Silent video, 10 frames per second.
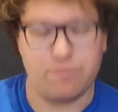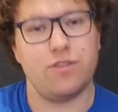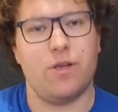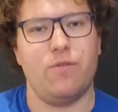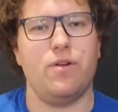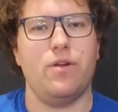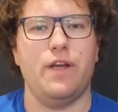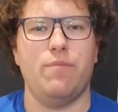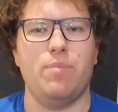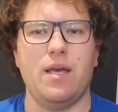So if we don't
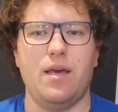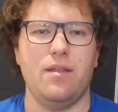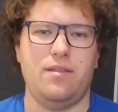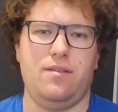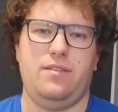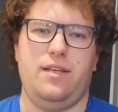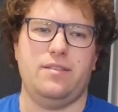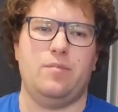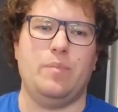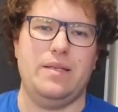have beer, this
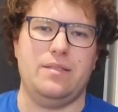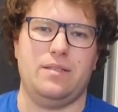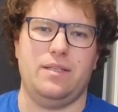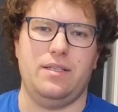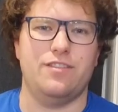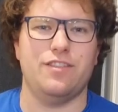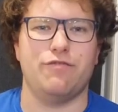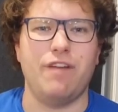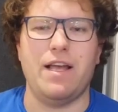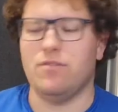test basically
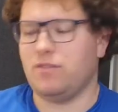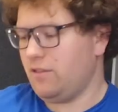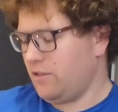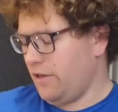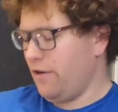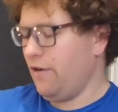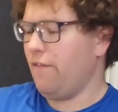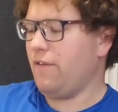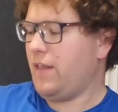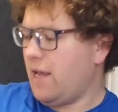just fails. So
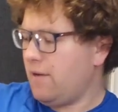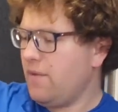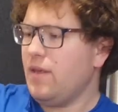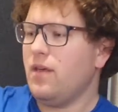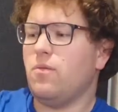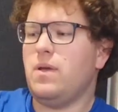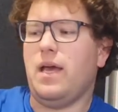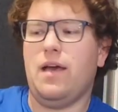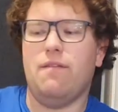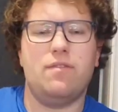for that, we
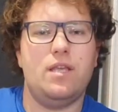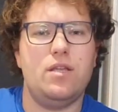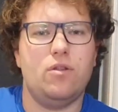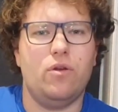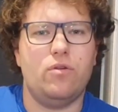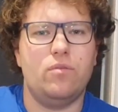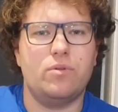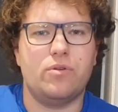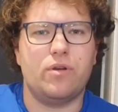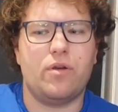have the local
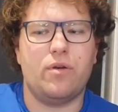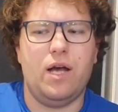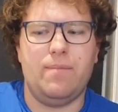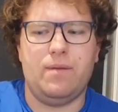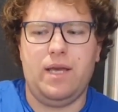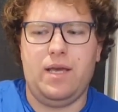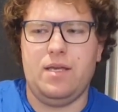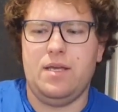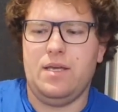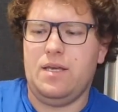Brewing Co. IPA.
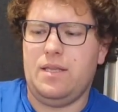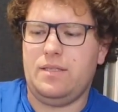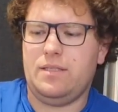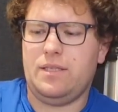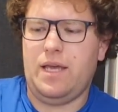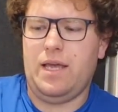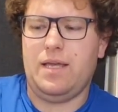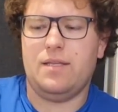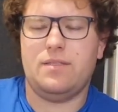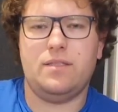This is
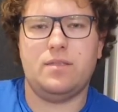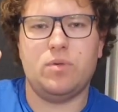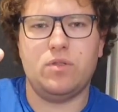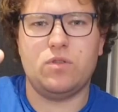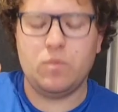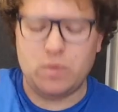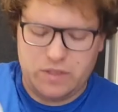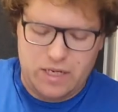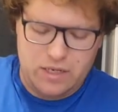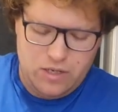a
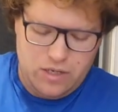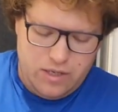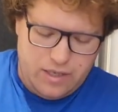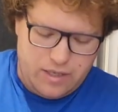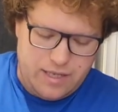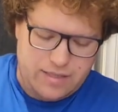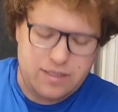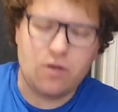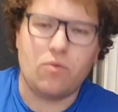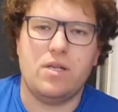6.2%
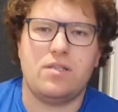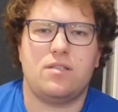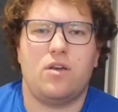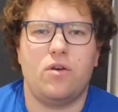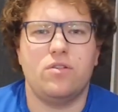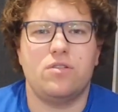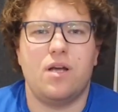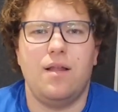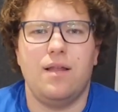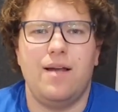classic West Coast
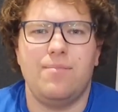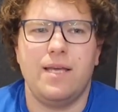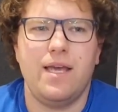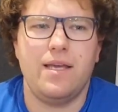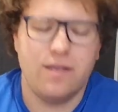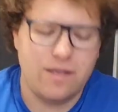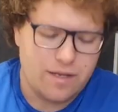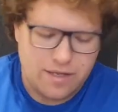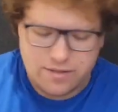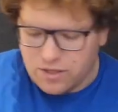style IPA,
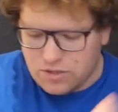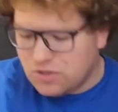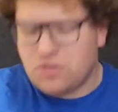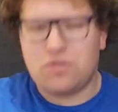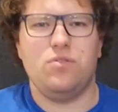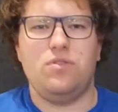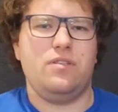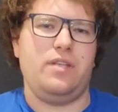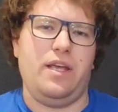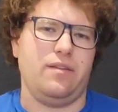and so it should suit
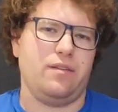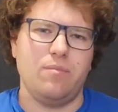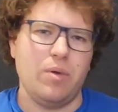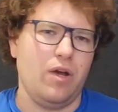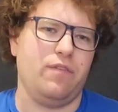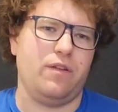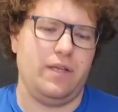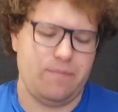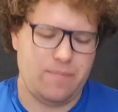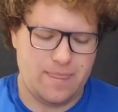this test perfectly.